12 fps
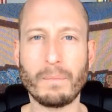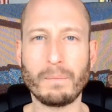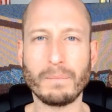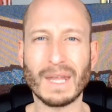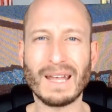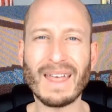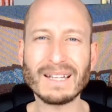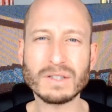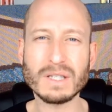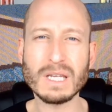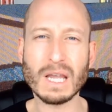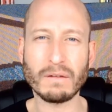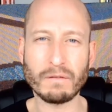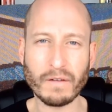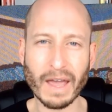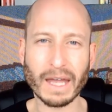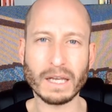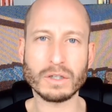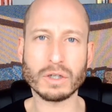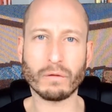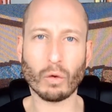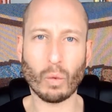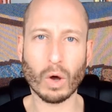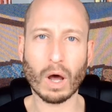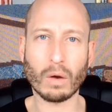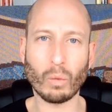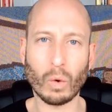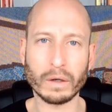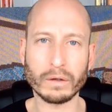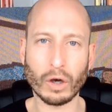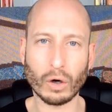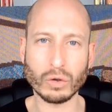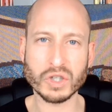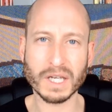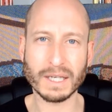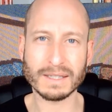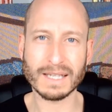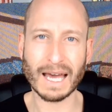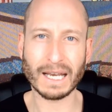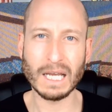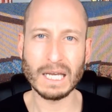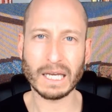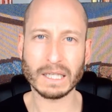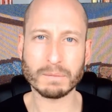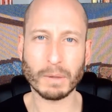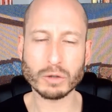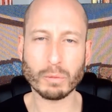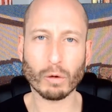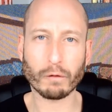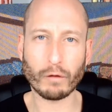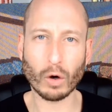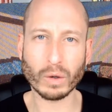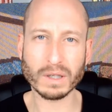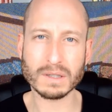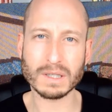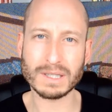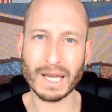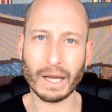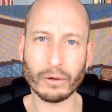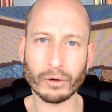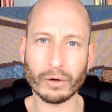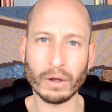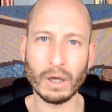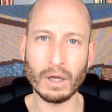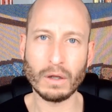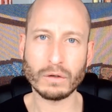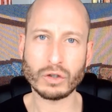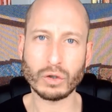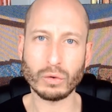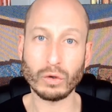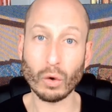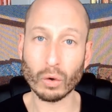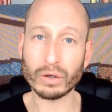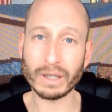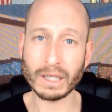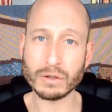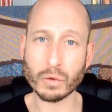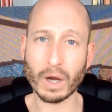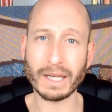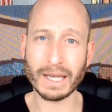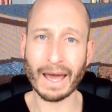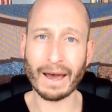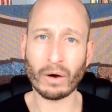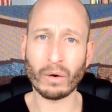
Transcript: And that's the advantage of the one-on-one coaching is that it's much more focused and tailored to your needs right now